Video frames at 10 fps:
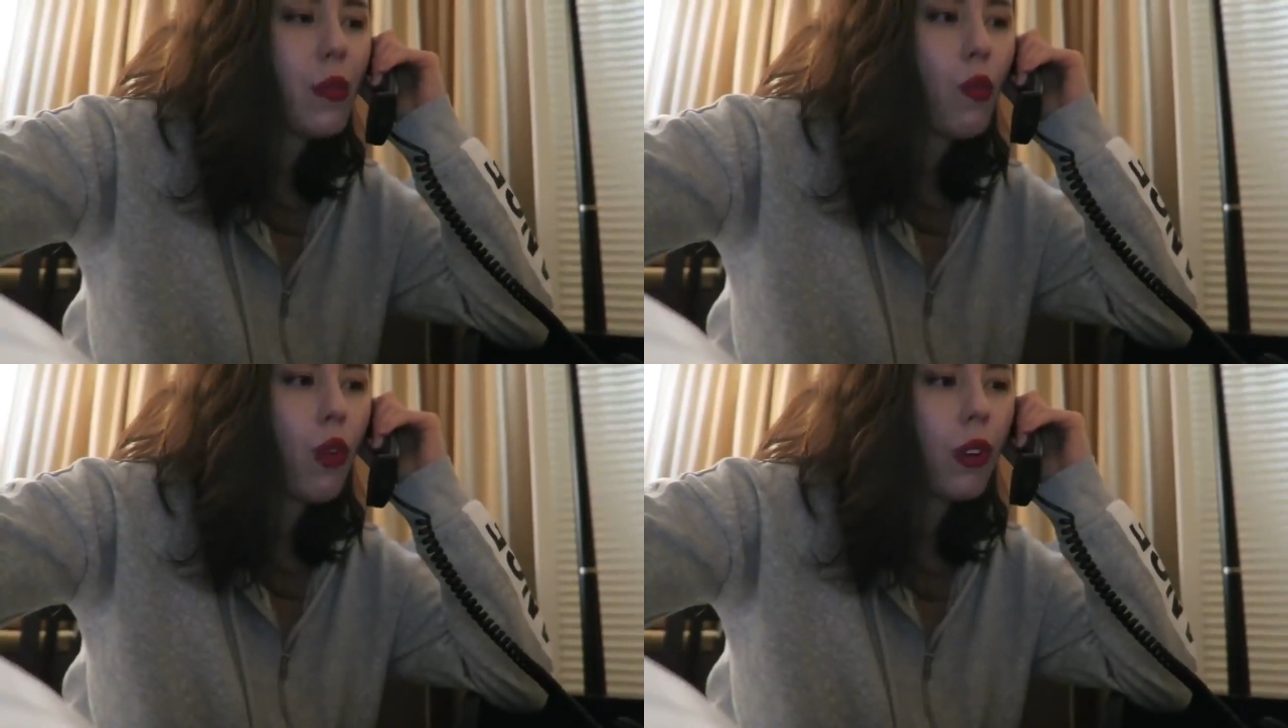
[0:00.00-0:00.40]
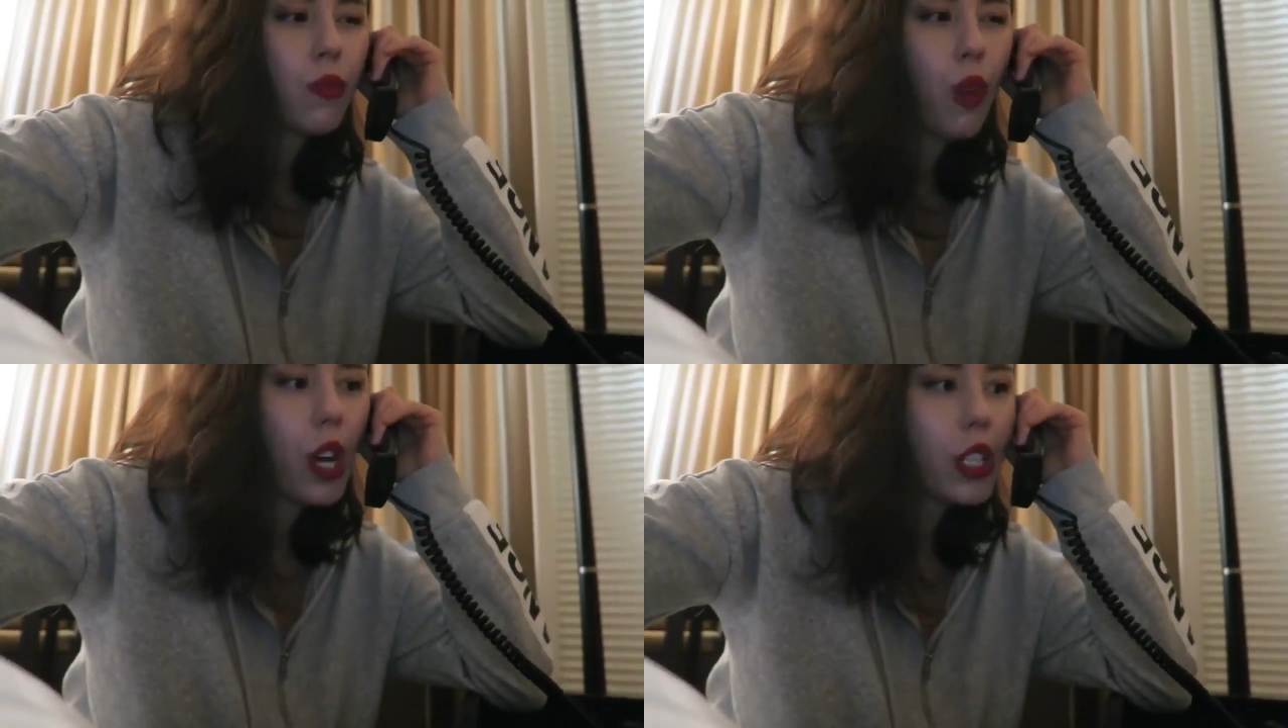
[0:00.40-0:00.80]

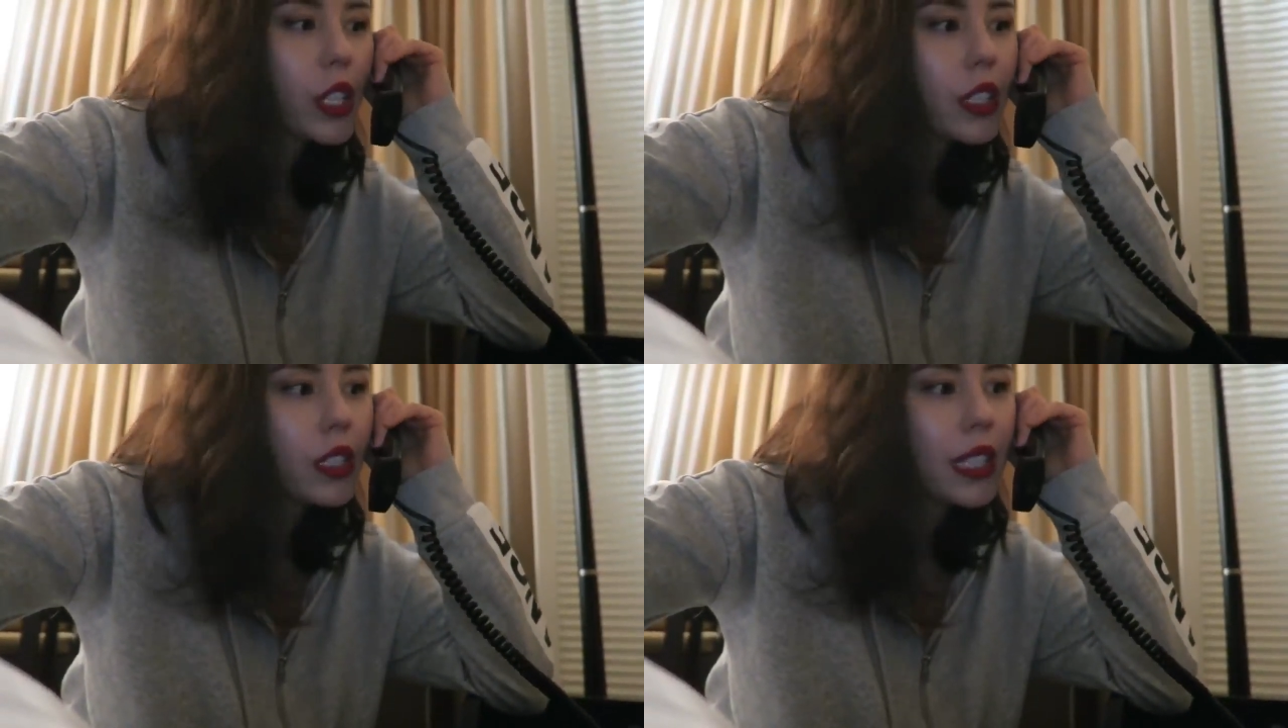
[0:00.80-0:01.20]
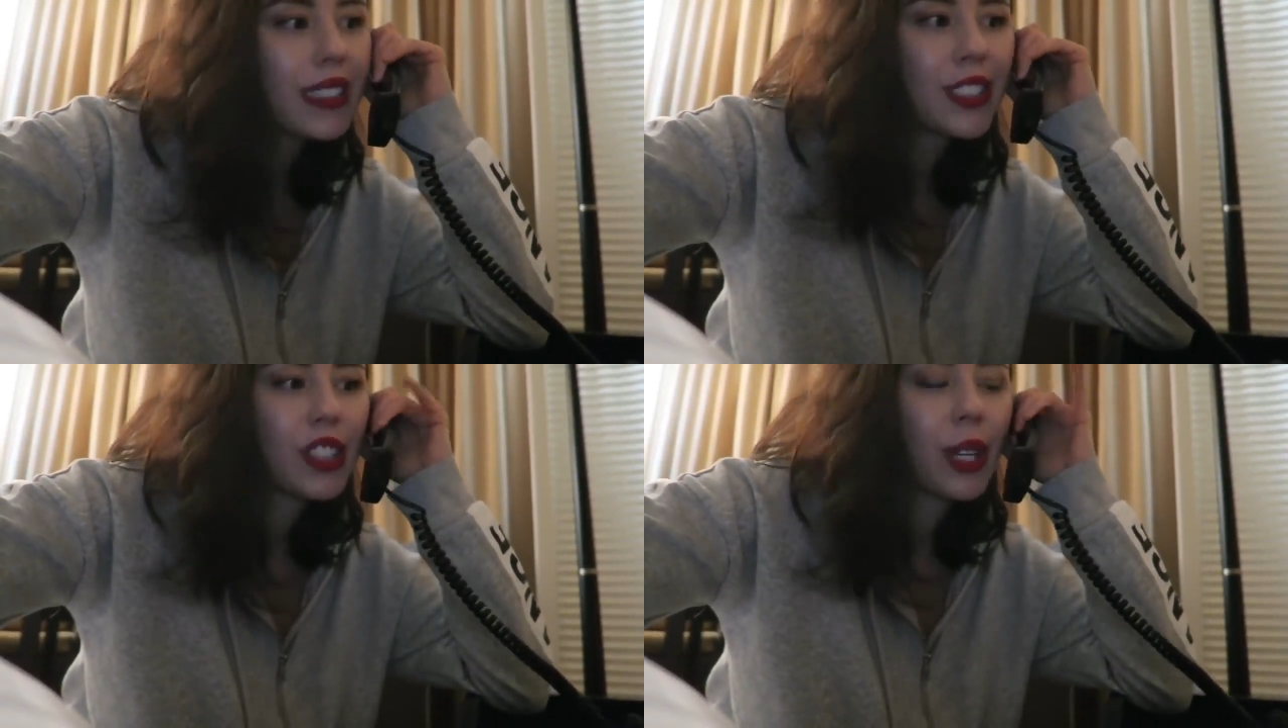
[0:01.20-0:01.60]
warm water
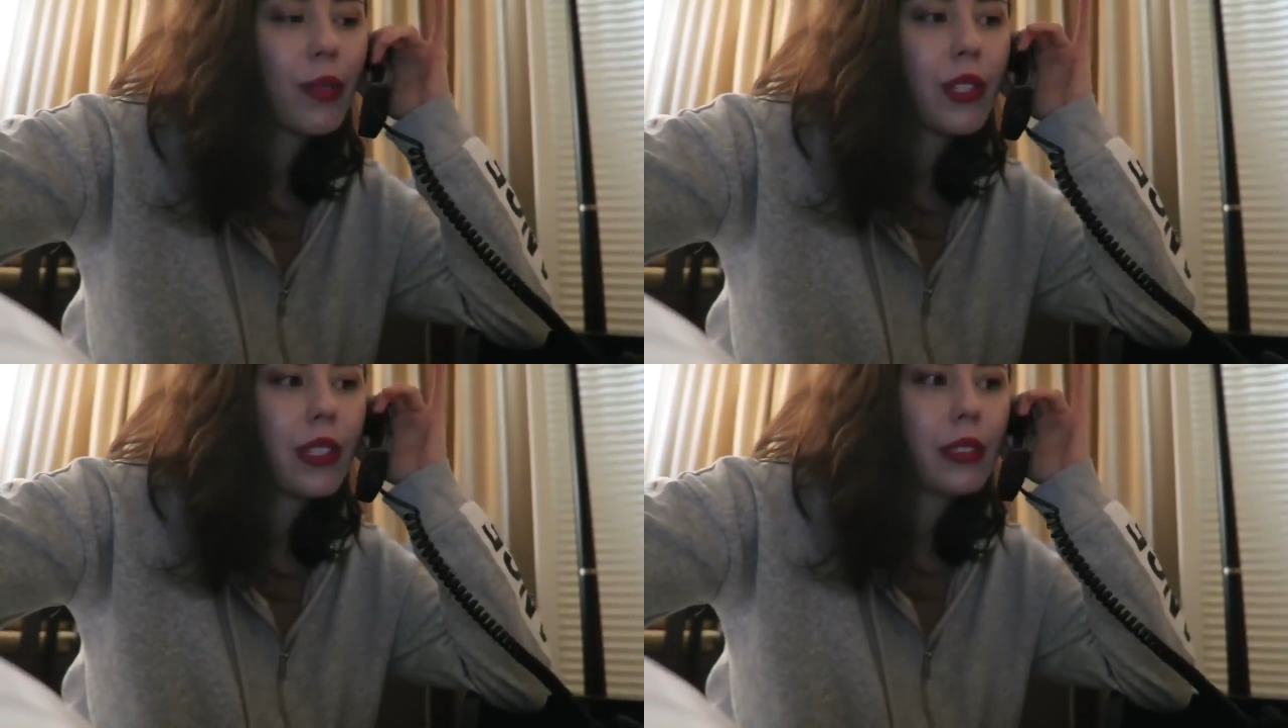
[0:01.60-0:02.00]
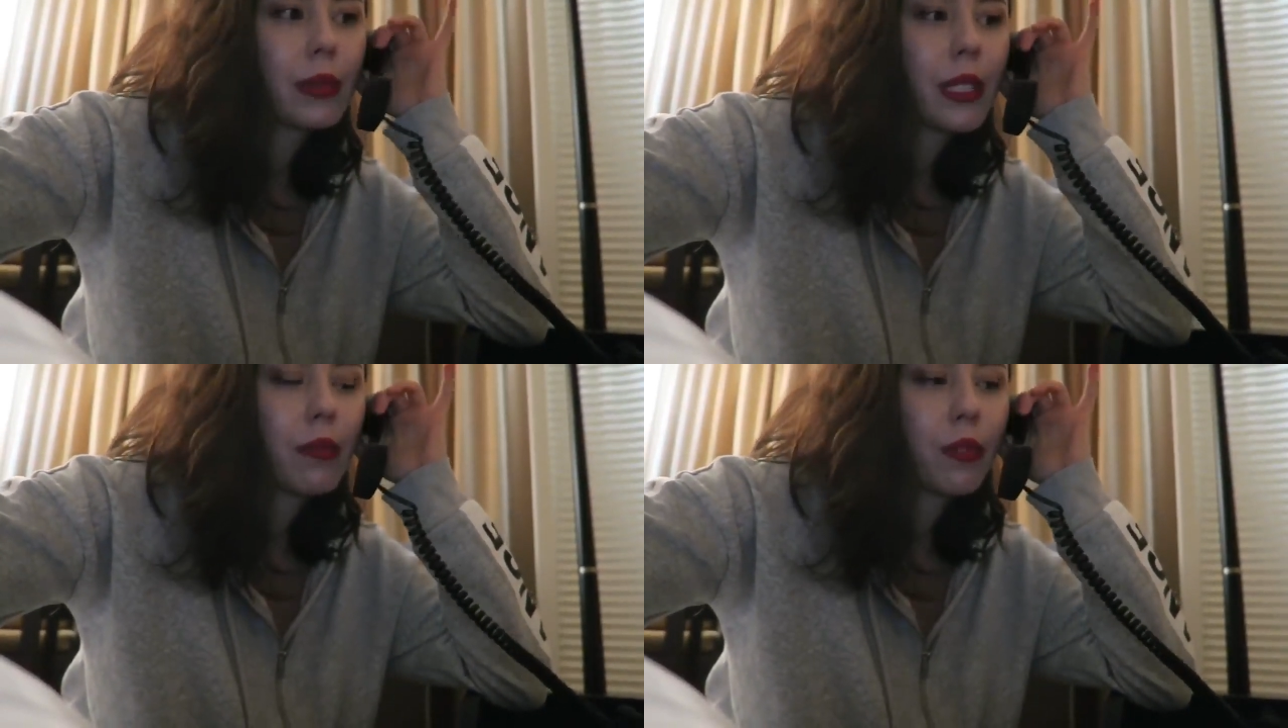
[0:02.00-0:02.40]
and the shower is a little
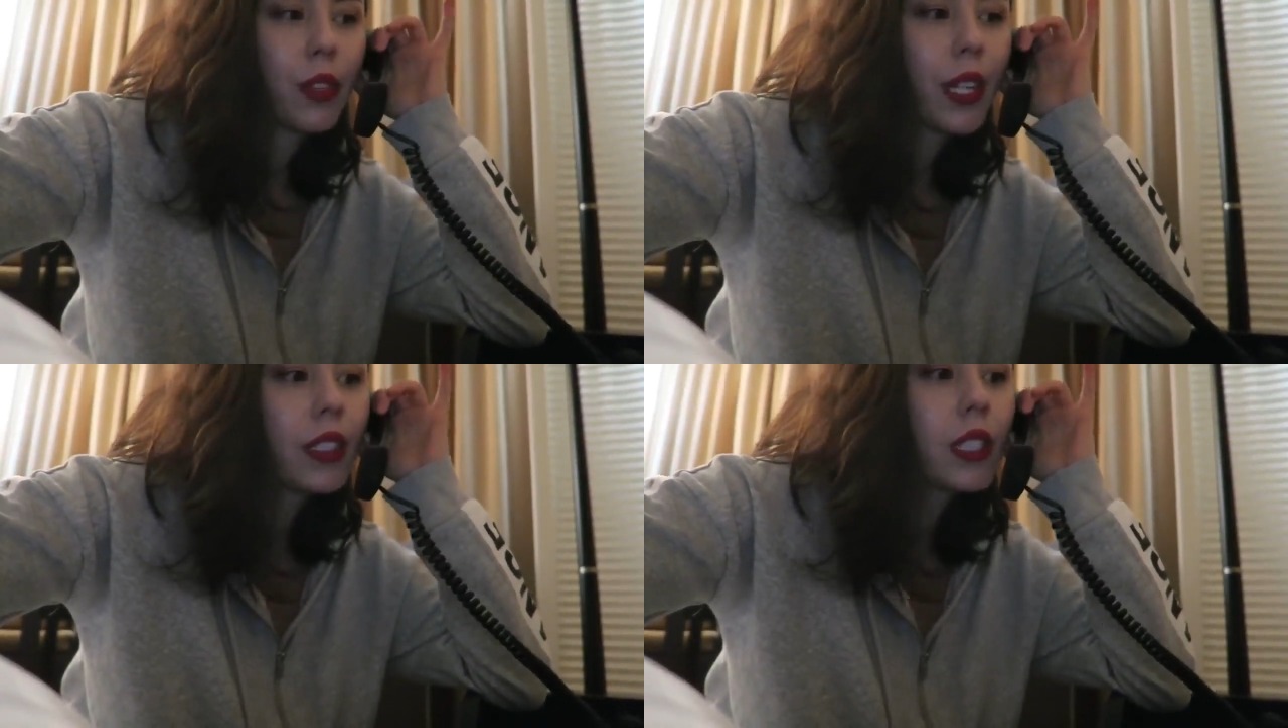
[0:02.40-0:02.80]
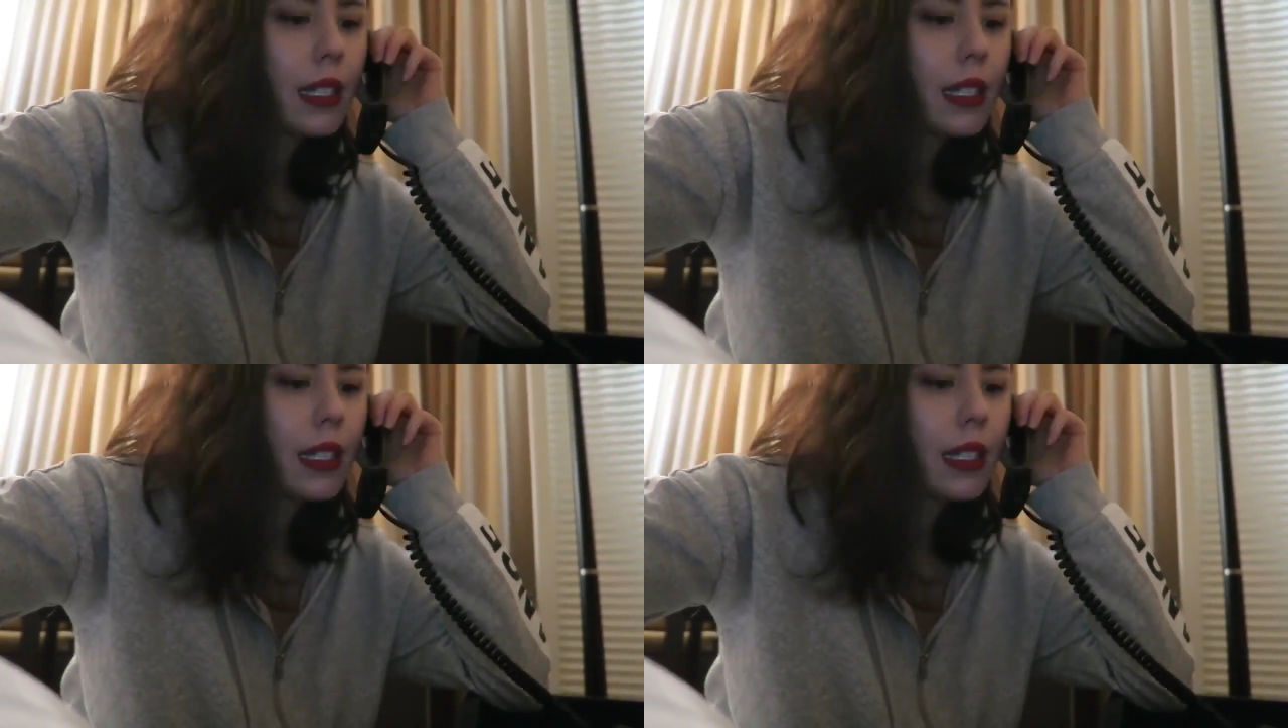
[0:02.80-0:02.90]
bit broken.